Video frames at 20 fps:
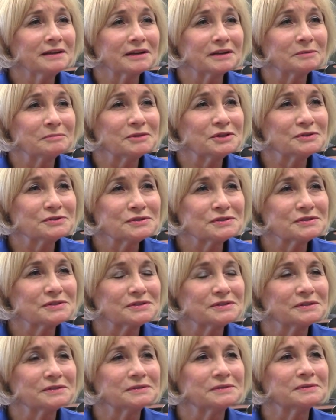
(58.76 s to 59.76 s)
I'm
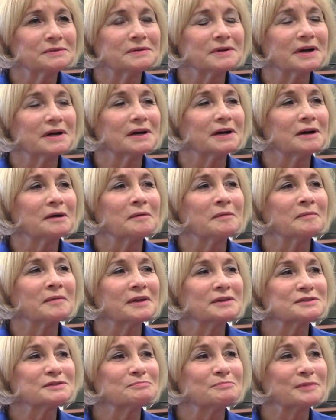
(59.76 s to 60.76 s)
used to,
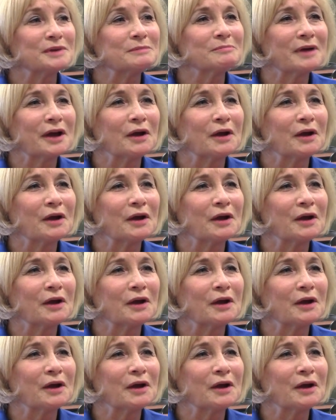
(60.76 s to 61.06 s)
that's been